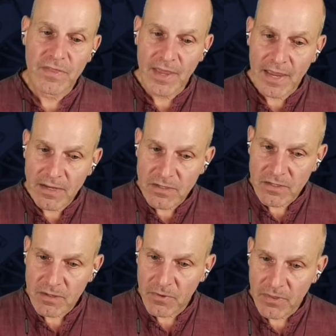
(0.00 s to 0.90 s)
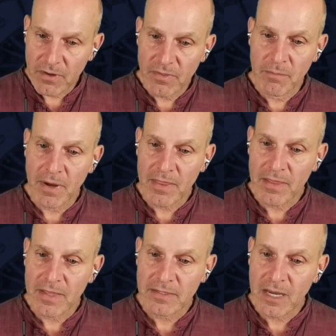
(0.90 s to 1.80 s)
there's the
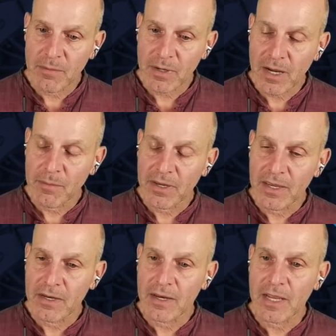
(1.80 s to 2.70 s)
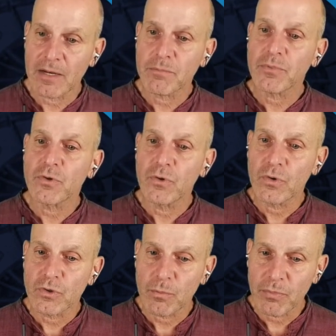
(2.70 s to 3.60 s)
mother that's coming in and
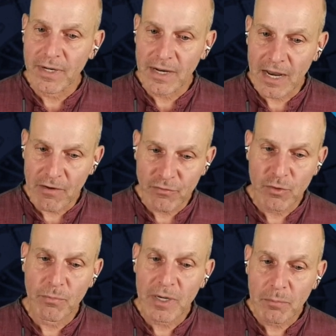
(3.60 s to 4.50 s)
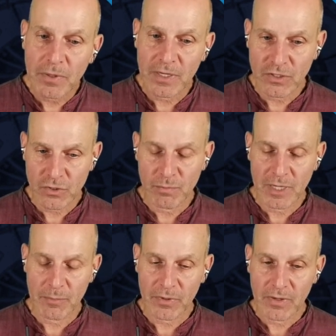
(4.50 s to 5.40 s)
to bring love, to bring peace to
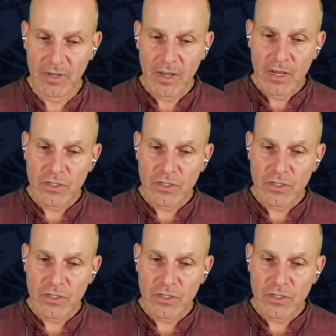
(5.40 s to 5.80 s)
people.